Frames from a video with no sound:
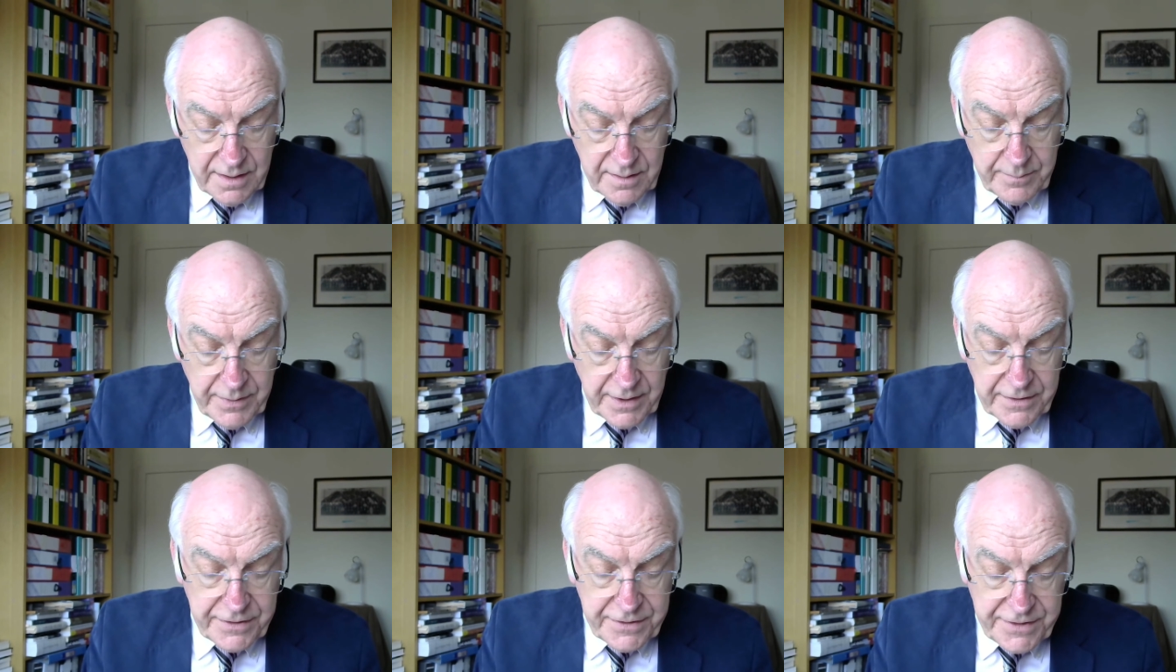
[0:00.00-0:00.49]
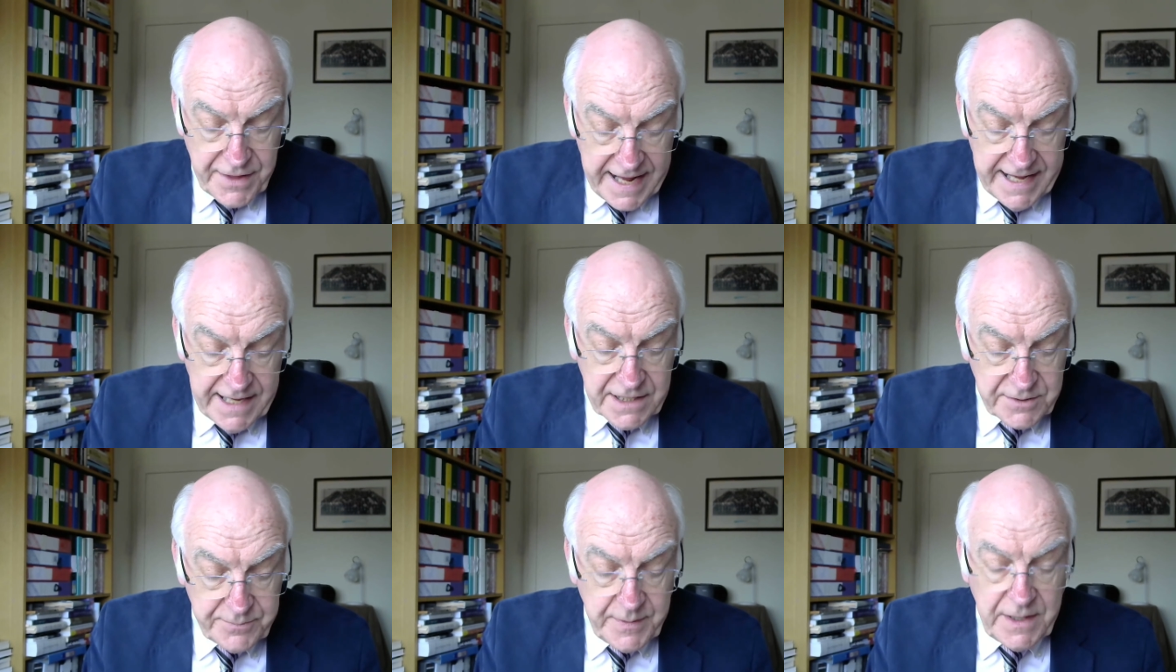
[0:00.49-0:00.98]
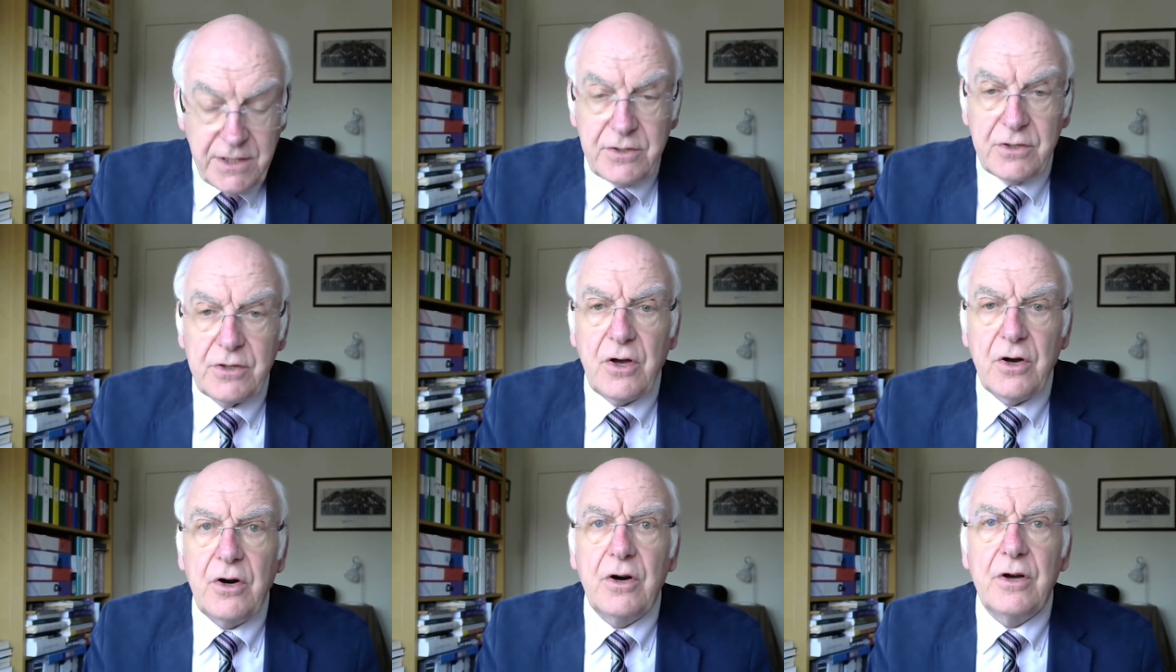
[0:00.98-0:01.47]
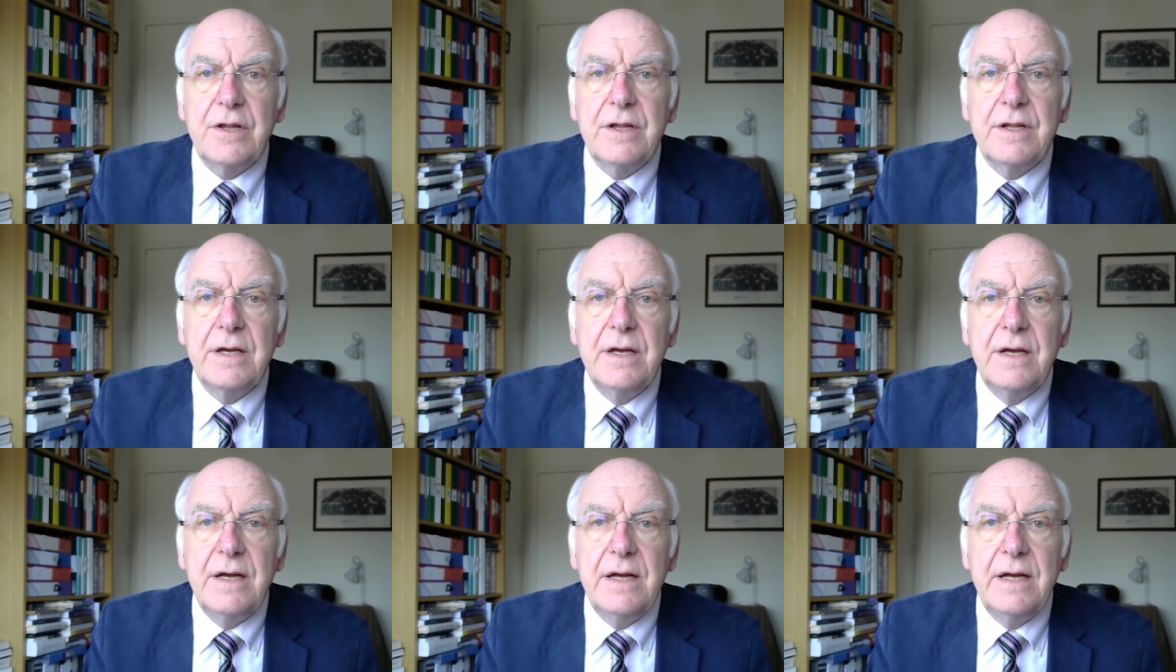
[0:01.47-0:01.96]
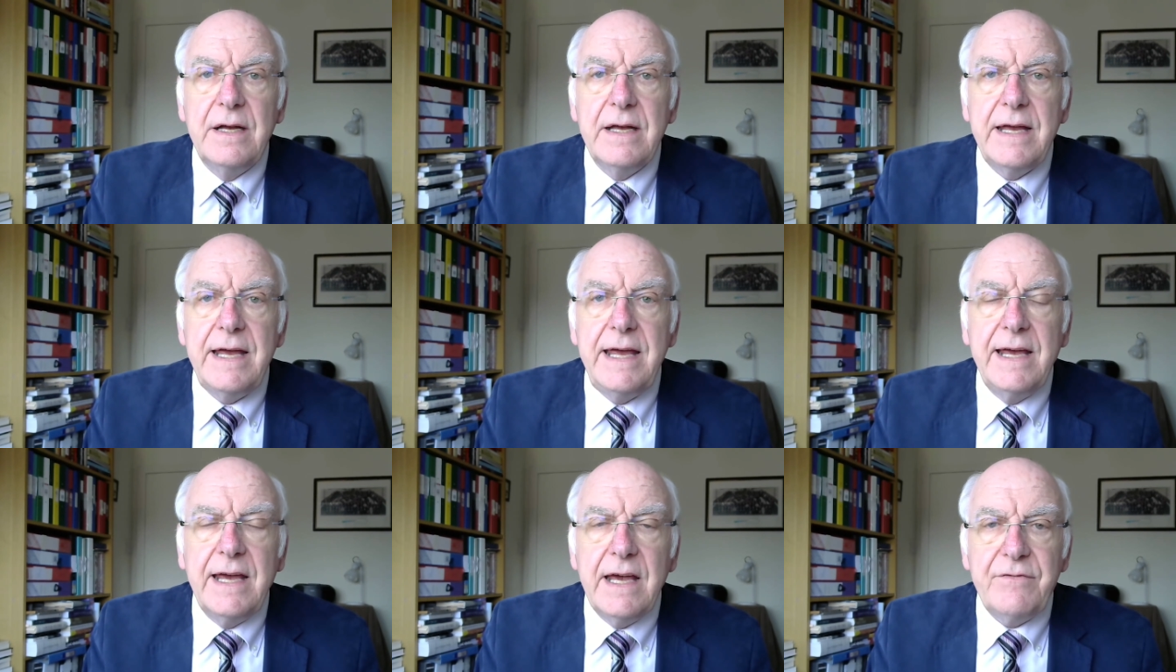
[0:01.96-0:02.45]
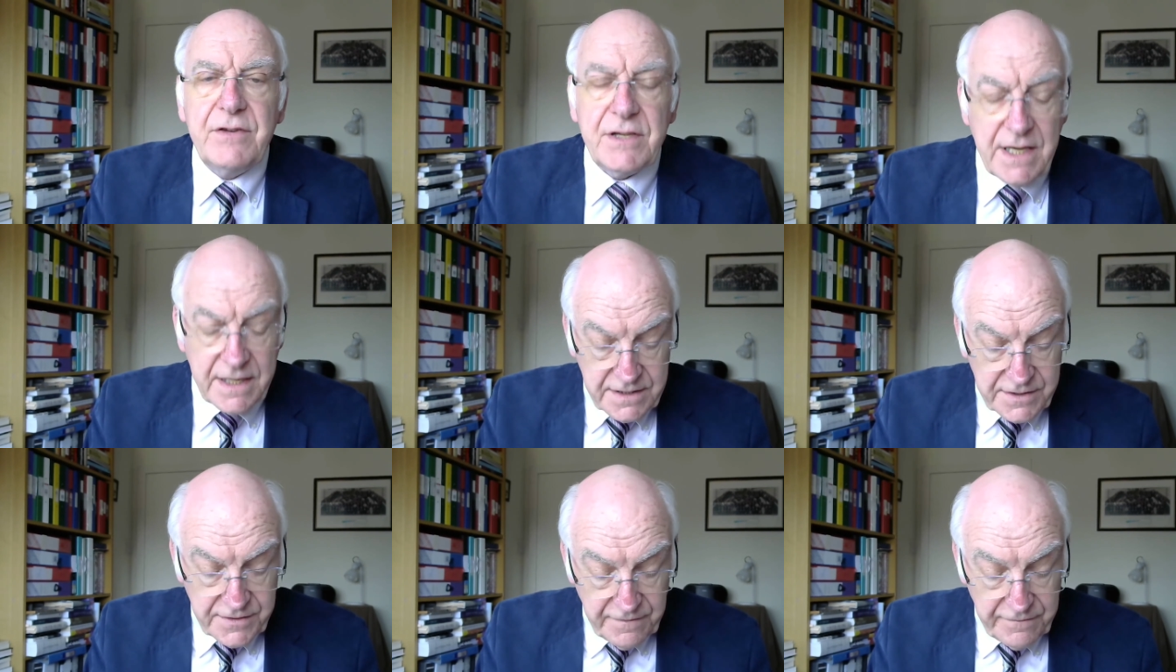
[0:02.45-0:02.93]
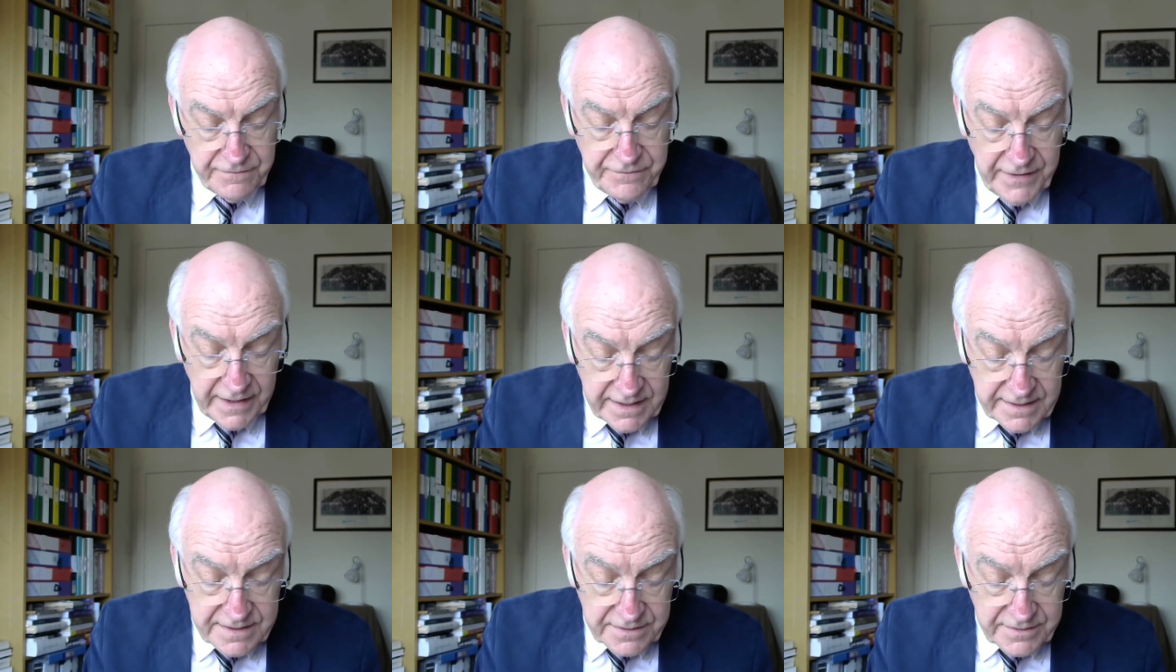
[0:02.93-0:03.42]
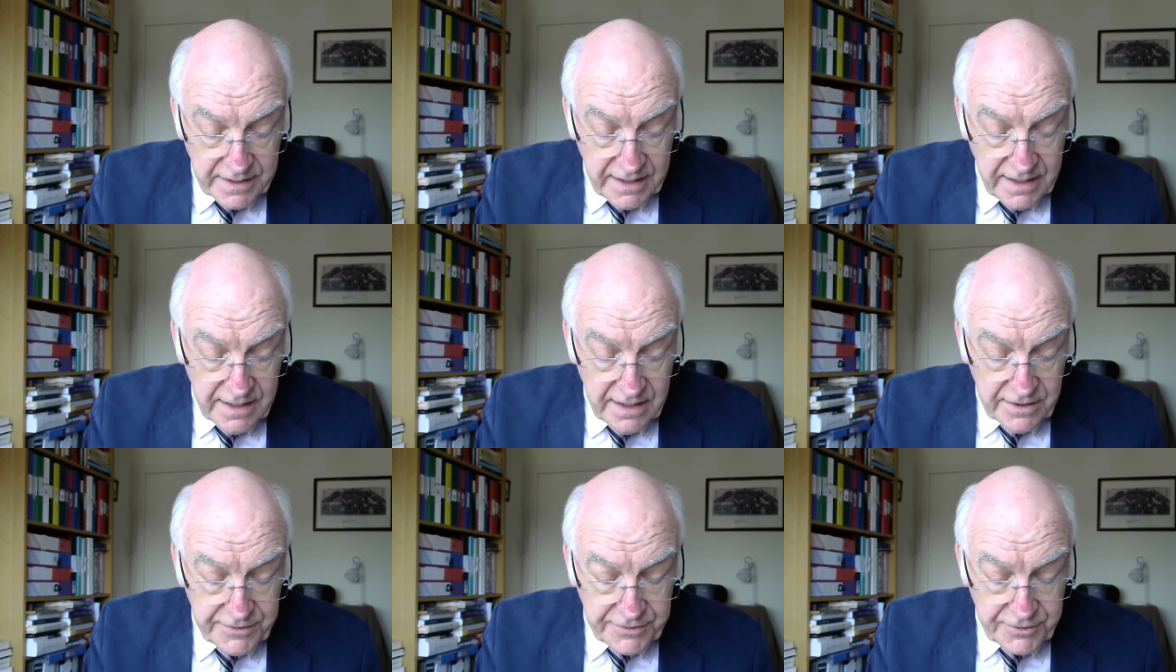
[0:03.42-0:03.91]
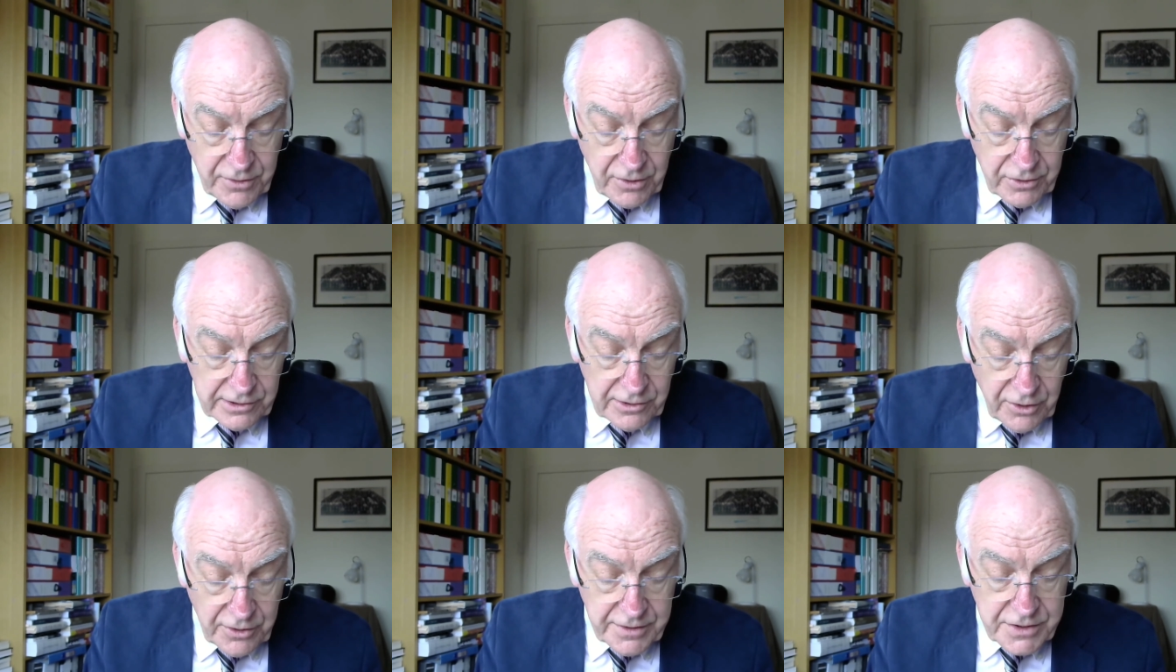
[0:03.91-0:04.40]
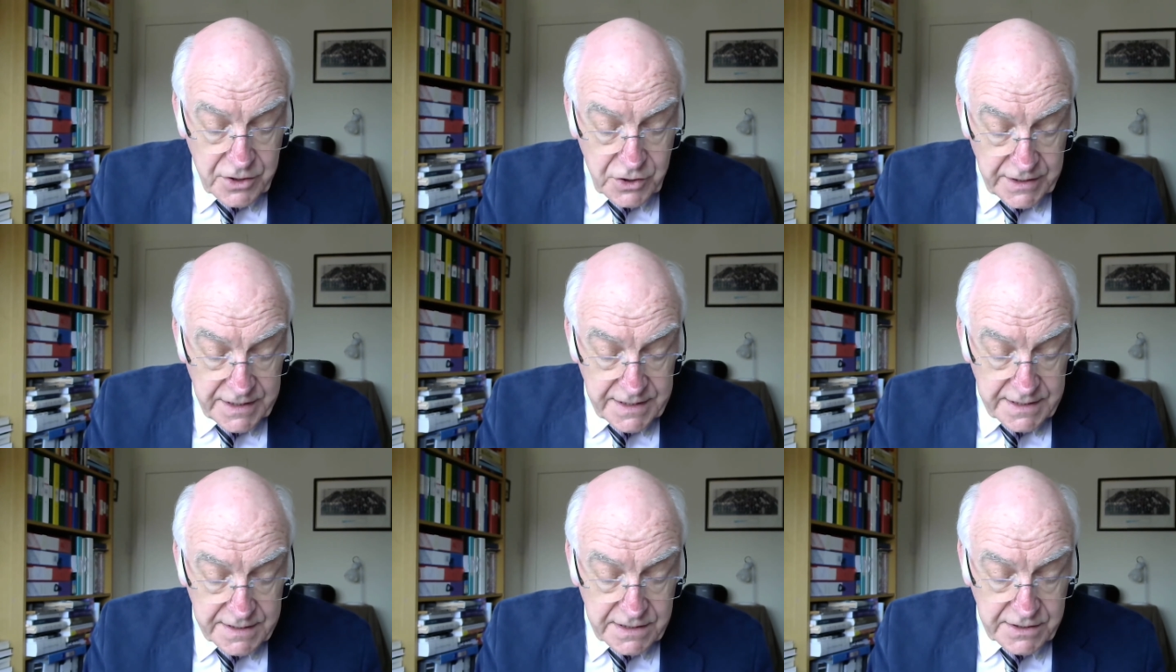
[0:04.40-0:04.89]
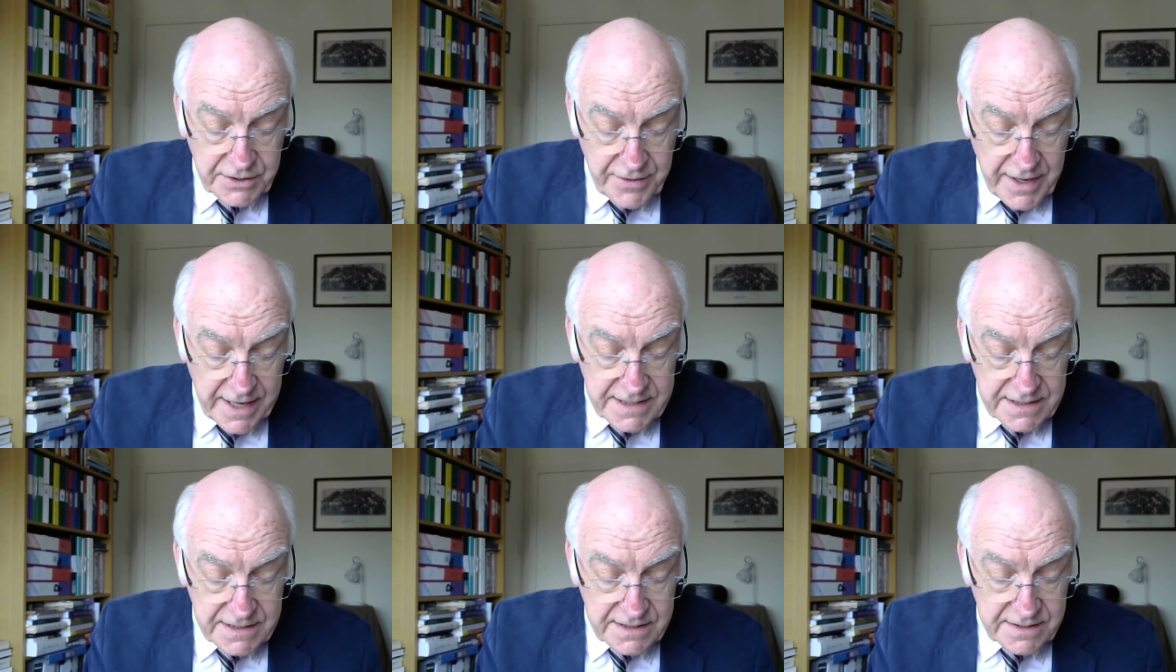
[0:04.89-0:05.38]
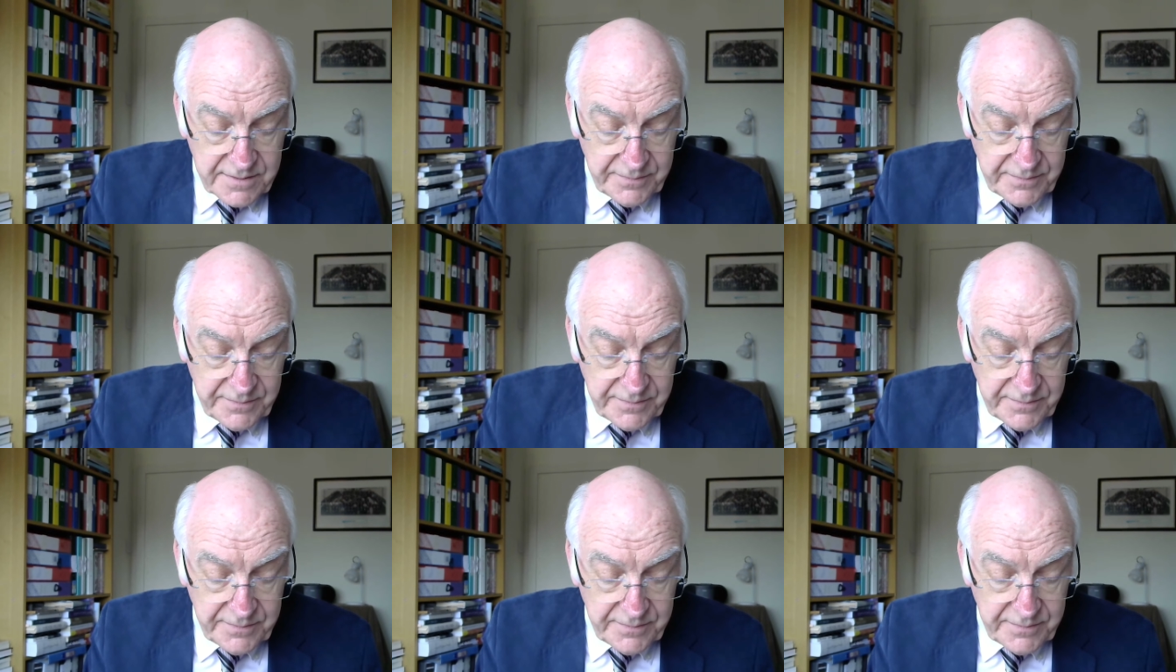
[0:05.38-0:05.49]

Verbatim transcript: But thanks be to God, He gives us the victory through our Lord Jesus Christ.